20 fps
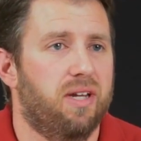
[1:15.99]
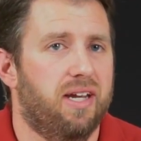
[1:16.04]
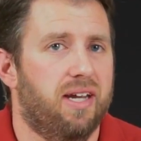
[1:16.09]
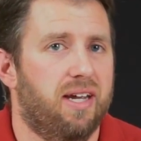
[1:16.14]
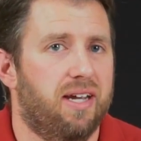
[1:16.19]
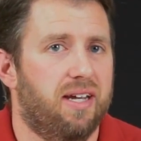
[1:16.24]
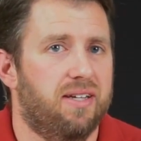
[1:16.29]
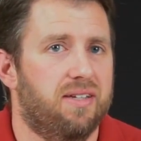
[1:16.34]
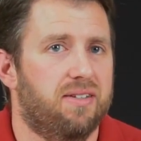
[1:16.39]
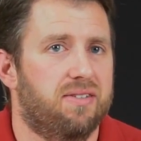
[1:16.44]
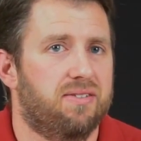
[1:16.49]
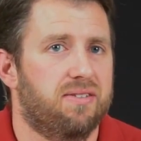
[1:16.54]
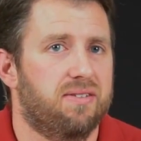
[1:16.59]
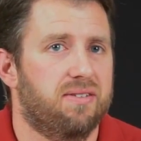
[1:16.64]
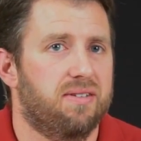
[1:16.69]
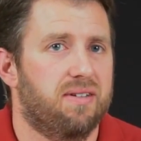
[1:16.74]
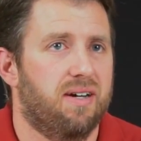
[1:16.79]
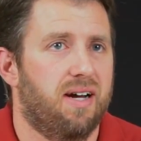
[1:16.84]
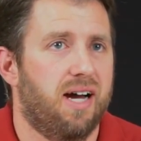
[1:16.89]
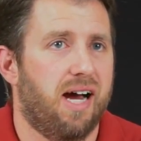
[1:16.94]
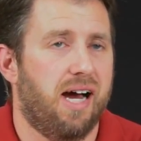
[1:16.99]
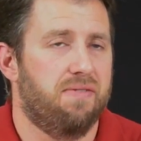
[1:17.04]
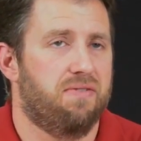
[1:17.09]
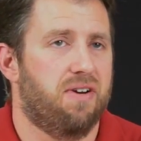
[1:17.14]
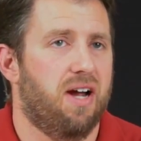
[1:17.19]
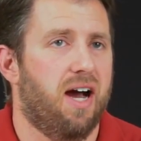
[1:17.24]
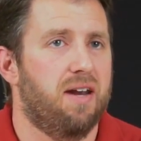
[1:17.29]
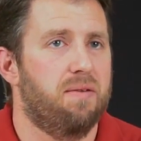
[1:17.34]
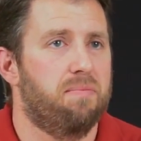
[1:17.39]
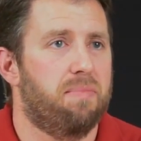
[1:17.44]
is I've
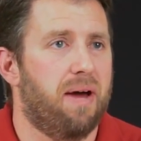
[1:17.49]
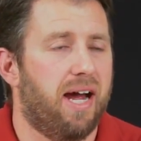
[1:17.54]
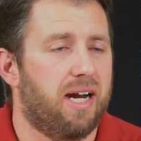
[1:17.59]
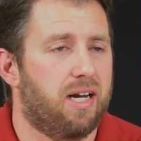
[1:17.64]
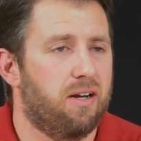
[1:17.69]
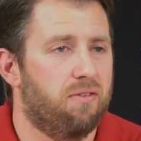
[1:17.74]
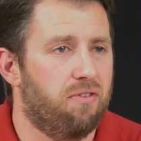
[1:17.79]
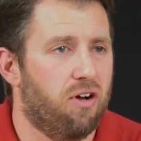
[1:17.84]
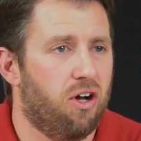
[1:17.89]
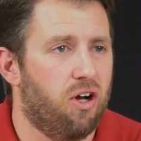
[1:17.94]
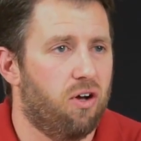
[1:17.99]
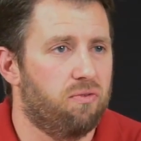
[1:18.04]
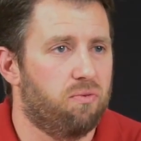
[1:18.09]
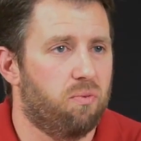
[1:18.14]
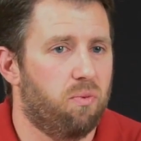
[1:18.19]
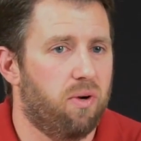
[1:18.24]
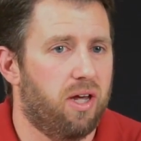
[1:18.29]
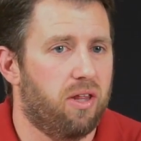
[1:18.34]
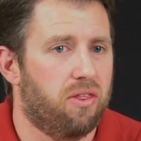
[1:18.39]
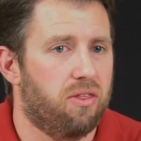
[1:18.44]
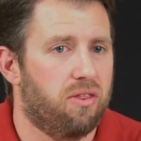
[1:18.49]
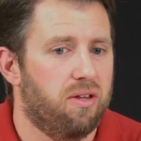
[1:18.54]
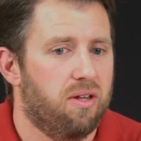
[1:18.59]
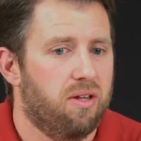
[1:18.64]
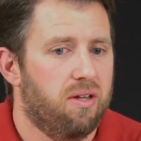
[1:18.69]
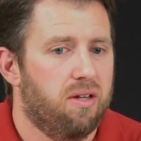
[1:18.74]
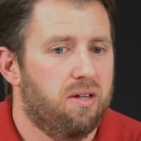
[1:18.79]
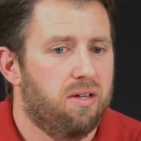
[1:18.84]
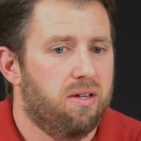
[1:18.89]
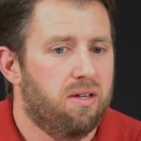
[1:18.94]
gotten back involved with
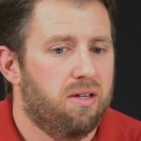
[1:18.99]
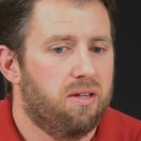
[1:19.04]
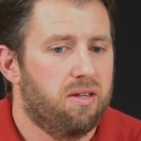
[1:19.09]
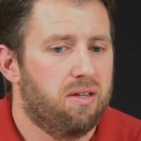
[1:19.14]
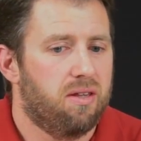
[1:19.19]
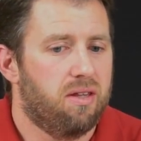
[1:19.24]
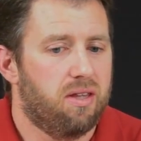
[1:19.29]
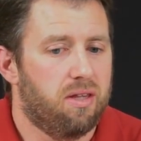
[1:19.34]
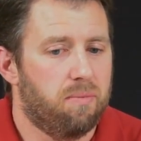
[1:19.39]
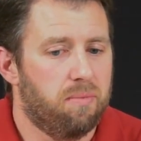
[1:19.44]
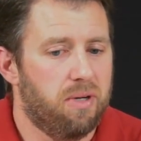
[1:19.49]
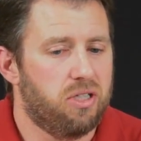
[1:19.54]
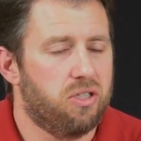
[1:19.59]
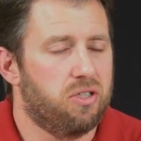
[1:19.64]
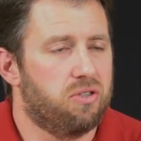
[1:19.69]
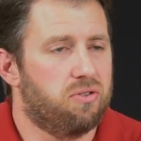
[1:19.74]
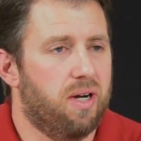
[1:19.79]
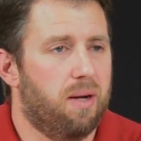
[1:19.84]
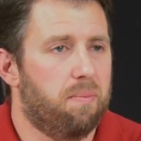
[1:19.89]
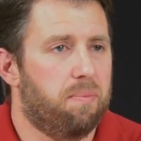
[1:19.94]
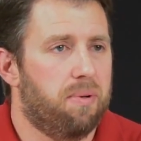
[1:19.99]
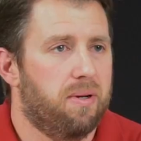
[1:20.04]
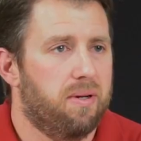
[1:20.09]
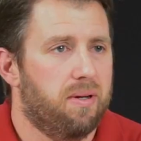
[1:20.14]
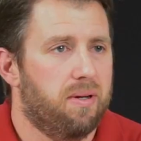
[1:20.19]
the mission trip.